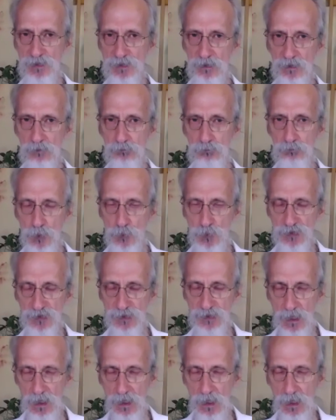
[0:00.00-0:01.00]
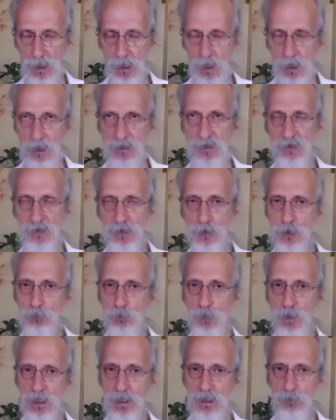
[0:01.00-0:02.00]
at mudras. The third
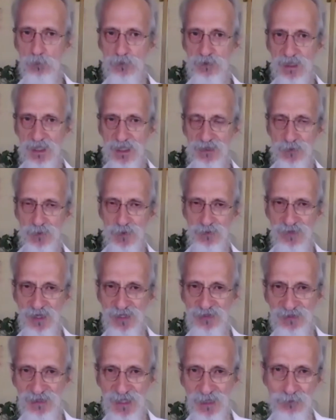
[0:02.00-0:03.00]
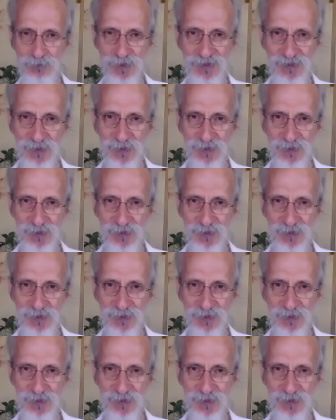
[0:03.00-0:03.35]
way, which I like to investigate with you,